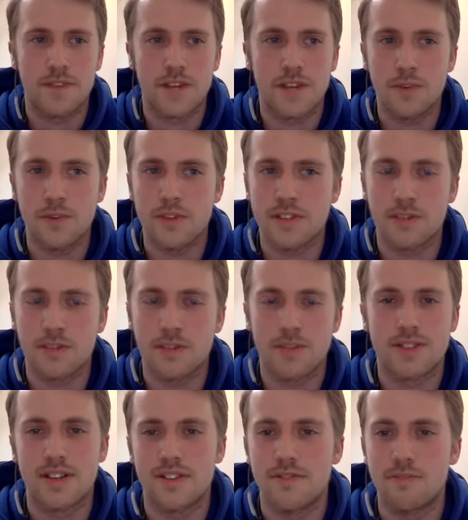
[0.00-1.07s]
I've noticed that
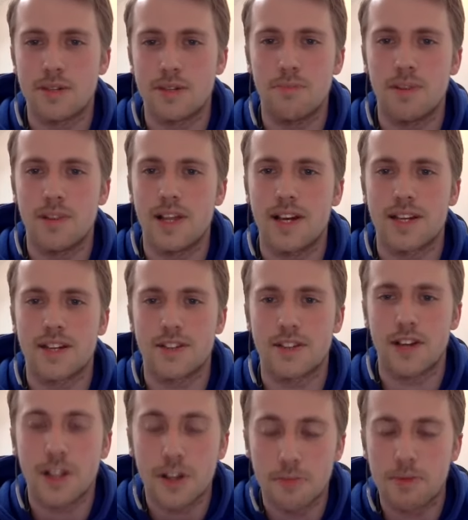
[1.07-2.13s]
myself. People like, a
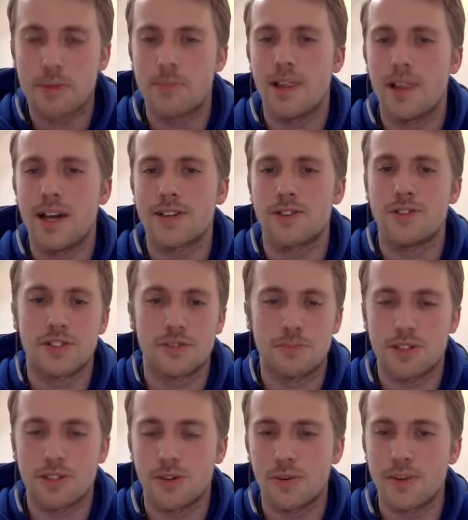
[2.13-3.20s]
lot of people like to just be
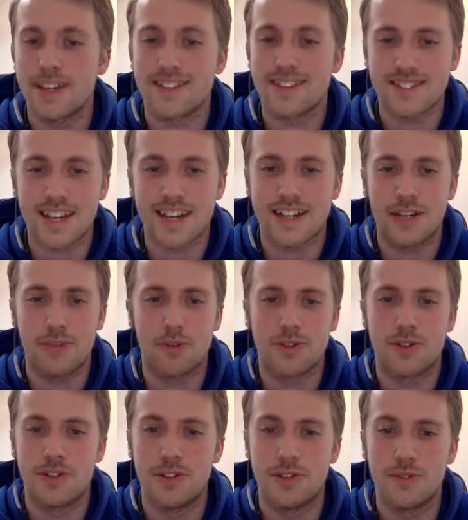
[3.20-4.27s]
told exactly what
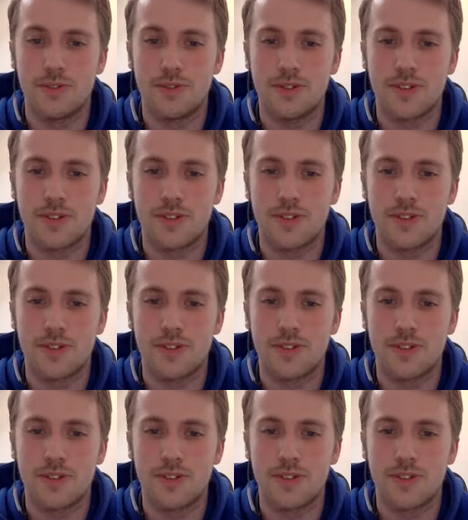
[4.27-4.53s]
to do.